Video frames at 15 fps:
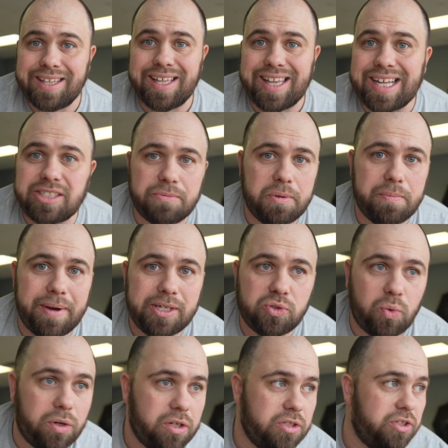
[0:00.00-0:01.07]
that that's going to be the best
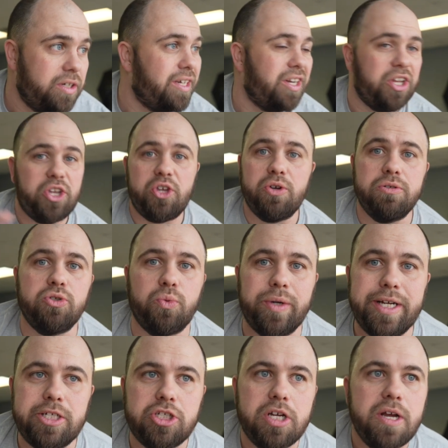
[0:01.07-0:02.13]
one because you can get a huge
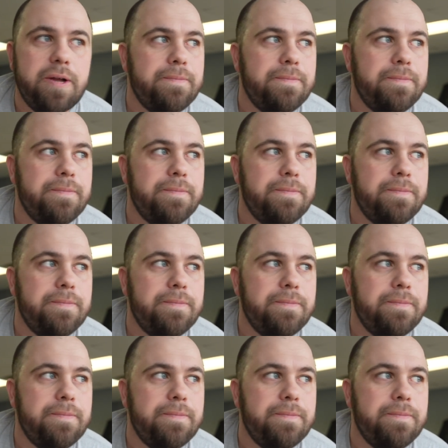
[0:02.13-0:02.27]
reach.